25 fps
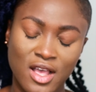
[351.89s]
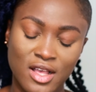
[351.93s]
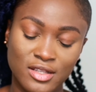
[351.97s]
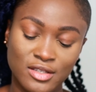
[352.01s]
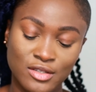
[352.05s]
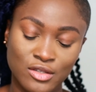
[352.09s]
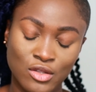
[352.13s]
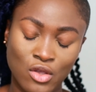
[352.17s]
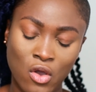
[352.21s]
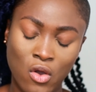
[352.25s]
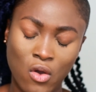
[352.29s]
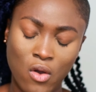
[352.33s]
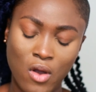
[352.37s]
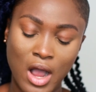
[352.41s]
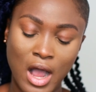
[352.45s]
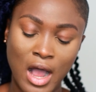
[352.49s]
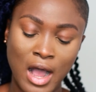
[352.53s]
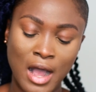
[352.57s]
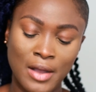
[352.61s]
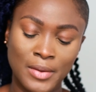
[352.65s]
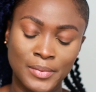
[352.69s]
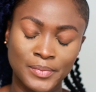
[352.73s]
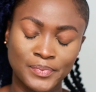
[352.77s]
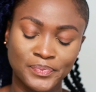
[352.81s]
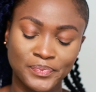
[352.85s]
So
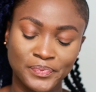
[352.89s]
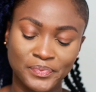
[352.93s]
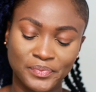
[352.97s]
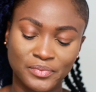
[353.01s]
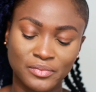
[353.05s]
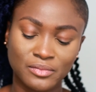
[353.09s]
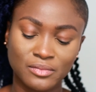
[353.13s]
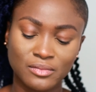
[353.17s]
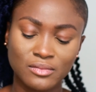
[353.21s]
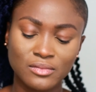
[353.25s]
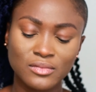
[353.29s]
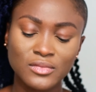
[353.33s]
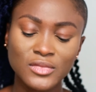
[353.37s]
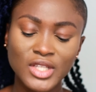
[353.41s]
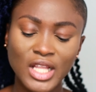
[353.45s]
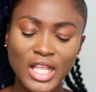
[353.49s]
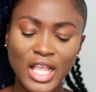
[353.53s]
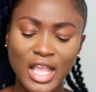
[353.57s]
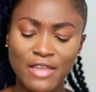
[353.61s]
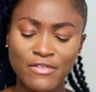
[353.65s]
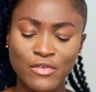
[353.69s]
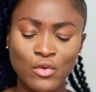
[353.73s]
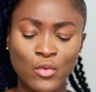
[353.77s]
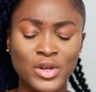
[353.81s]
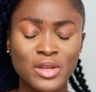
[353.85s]

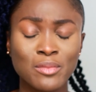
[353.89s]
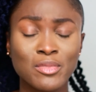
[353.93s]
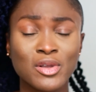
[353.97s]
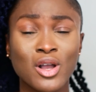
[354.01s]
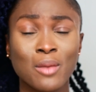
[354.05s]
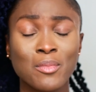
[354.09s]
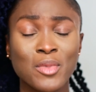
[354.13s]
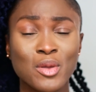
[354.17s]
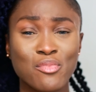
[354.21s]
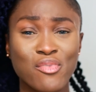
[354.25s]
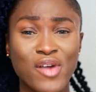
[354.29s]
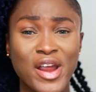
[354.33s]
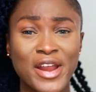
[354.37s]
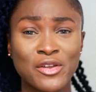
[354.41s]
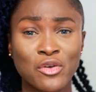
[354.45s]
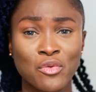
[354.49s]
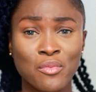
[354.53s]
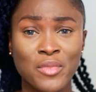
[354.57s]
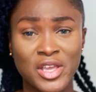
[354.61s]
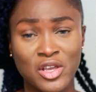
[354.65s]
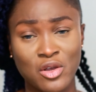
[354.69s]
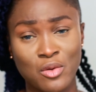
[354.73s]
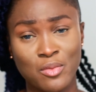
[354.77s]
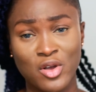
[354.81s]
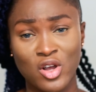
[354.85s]
if you want to become a bridal
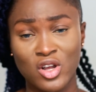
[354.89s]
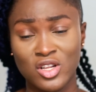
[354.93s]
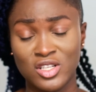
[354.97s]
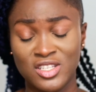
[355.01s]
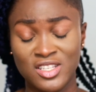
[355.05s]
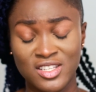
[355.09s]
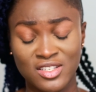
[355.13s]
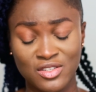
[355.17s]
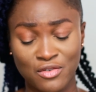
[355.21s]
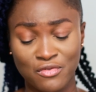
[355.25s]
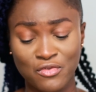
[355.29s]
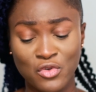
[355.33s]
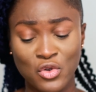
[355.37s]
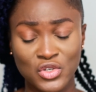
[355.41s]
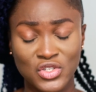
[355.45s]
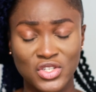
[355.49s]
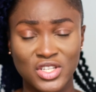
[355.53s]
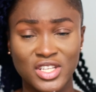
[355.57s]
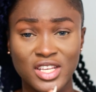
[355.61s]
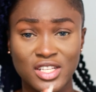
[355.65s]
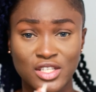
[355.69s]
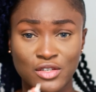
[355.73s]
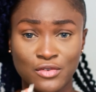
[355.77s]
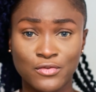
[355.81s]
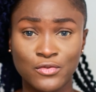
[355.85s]
makeup artist, of course you
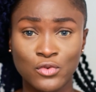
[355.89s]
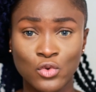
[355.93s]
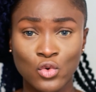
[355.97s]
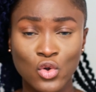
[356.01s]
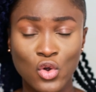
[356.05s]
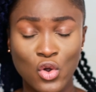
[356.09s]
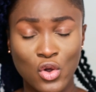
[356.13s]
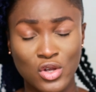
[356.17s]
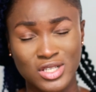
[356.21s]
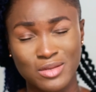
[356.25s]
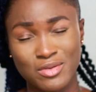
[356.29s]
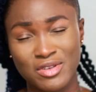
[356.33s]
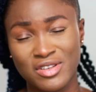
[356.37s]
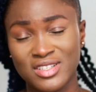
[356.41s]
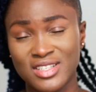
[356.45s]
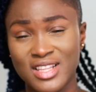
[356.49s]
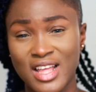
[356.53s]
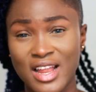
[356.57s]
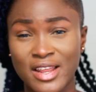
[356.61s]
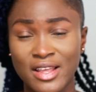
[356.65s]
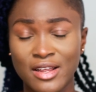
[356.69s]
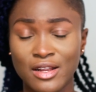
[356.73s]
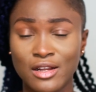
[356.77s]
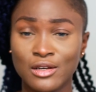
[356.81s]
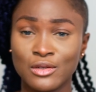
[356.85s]
get the full course, because
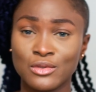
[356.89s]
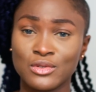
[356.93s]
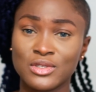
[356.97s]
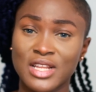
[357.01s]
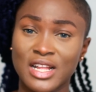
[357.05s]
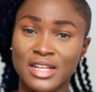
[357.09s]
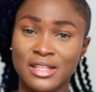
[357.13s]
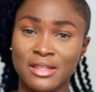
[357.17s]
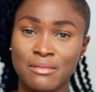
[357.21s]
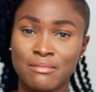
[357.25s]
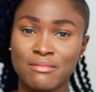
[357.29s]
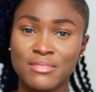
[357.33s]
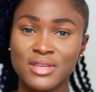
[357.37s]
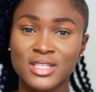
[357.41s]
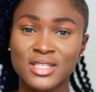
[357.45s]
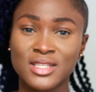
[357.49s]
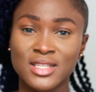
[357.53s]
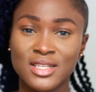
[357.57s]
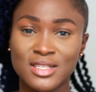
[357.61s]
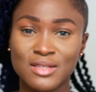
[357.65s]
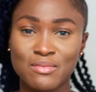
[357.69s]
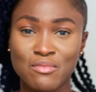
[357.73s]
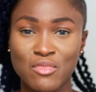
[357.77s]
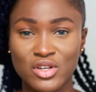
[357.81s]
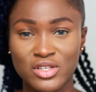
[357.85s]
that includes like the
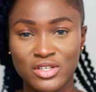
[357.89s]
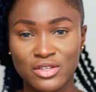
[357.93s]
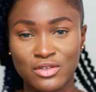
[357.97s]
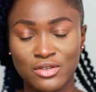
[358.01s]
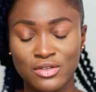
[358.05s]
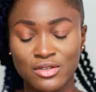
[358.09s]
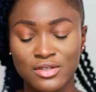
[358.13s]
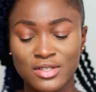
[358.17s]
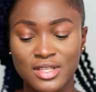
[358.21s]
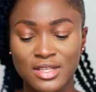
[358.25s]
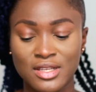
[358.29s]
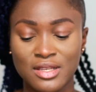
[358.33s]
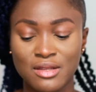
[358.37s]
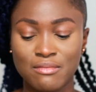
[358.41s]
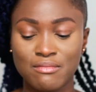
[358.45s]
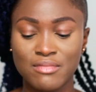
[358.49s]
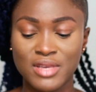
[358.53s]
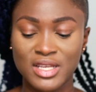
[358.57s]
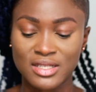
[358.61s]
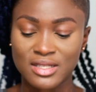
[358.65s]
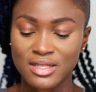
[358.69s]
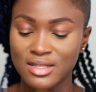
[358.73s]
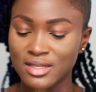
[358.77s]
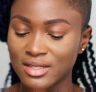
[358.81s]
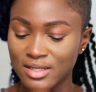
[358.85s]
business models and the
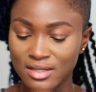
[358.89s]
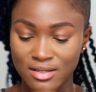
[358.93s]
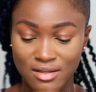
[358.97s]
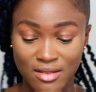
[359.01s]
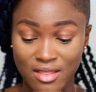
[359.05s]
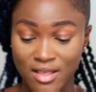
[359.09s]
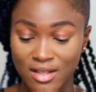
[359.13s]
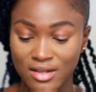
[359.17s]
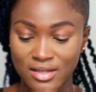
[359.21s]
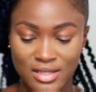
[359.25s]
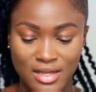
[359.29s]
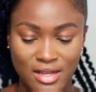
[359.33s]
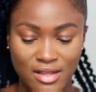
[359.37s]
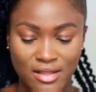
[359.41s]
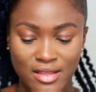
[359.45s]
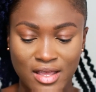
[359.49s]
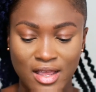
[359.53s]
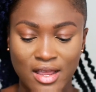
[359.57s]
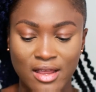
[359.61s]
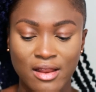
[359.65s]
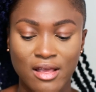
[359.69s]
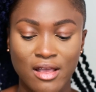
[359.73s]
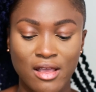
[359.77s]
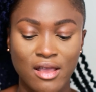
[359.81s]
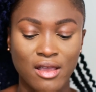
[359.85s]
business and things like
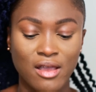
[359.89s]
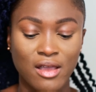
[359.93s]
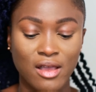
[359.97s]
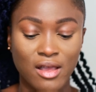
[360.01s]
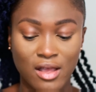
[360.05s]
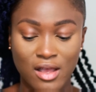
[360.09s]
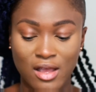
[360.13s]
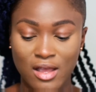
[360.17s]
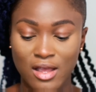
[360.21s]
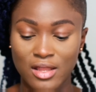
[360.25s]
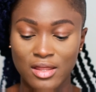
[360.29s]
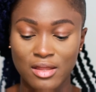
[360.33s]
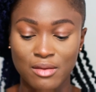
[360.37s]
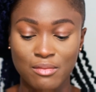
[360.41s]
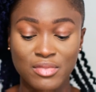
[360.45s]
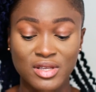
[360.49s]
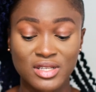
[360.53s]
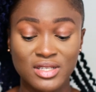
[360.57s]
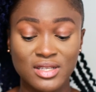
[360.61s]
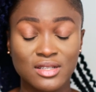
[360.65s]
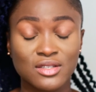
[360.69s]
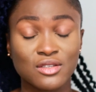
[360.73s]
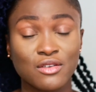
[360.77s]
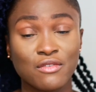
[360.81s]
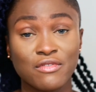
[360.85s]
that, the
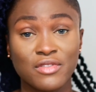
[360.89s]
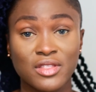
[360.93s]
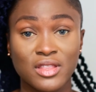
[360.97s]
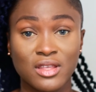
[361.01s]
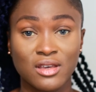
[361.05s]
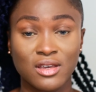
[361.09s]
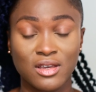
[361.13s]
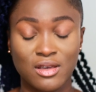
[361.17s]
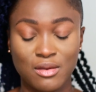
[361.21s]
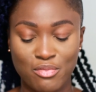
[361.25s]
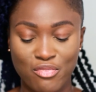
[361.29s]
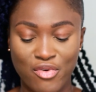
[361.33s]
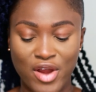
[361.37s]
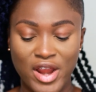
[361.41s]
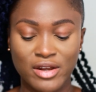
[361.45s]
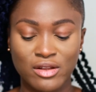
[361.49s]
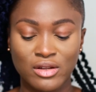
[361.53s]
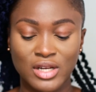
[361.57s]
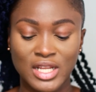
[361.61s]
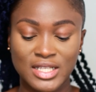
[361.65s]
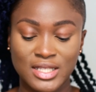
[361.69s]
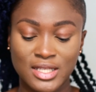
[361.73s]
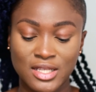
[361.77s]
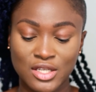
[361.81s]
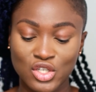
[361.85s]
business of the bridal
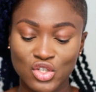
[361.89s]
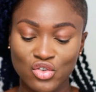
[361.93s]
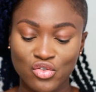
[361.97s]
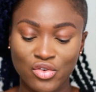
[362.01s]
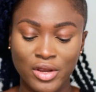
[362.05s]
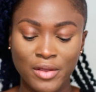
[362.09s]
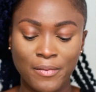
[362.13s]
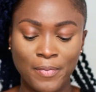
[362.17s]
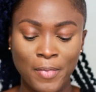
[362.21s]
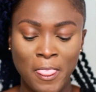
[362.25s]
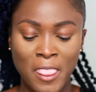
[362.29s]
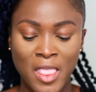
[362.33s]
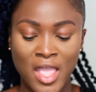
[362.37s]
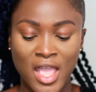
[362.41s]
artistry.